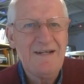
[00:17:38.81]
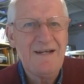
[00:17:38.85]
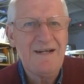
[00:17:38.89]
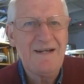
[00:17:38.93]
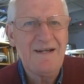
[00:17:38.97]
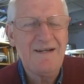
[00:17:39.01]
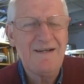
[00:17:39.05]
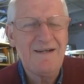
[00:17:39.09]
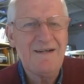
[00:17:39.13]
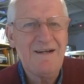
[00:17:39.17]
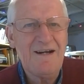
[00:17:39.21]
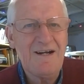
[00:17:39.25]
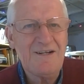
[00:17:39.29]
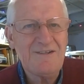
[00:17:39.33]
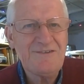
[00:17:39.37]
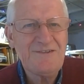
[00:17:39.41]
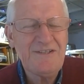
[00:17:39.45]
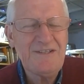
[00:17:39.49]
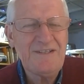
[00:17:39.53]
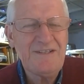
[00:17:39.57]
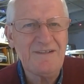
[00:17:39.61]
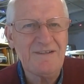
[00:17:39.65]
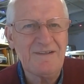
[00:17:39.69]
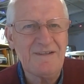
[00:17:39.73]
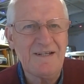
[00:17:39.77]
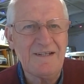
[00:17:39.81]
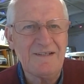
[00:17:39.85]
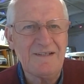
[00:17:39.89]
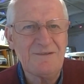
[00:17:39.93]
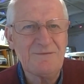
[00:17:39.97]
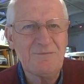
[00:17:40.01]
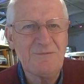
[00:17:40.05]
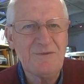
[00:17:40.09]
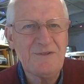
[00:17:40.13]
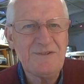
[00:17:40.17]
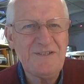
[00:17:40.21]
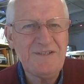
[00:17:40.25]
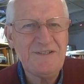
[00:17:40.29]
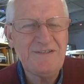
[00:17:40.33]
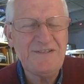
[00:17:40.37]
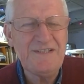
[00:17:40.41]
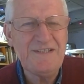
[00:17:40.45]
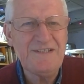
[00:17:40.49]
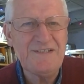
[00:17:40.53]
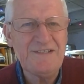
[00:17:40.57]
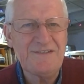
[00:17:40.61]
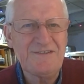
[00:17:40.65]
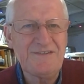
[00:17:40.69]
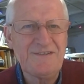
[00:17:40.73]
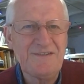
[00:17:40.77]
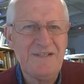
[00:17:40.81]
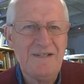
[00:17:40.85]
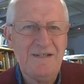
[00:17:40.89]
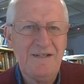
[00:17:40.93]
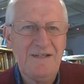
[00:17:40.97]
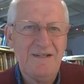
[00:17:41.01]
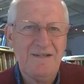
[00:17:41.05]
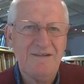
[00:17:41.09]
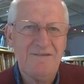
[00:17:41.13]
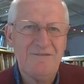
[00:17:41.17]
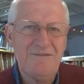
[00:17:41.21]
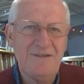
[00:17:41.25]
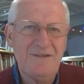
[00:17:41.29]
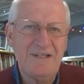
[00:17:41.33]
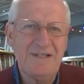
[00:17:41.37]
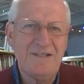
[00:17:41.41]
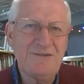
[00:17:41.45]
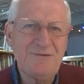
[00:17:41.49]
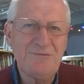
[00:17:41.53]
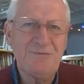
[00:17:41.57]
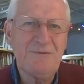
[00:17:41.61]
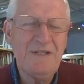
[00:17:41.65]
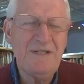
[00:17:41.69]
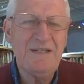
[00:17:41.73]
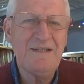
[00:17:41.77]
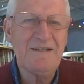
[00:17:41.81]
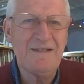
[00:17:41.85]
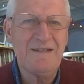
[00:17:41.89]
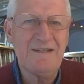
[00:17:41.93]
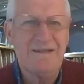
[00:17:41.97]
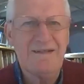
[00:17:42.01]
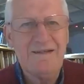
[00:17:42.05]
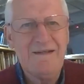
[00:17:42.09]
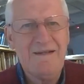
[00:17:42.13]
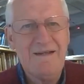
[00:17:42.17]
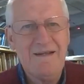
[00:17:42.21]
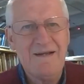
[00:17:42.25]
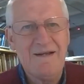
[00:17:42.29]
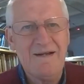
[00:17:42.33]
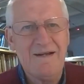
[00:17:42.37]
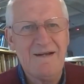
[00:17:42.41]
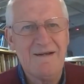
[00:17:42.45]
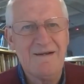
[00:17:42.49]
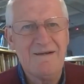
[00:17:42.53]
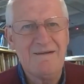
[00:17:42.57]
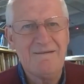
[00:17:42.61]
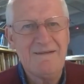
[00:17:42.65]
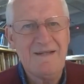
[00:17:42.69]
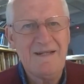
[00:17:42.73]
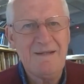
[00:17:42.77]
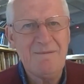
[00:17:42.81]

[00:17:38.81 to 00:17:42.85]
uh, articulate what it is that is really uh,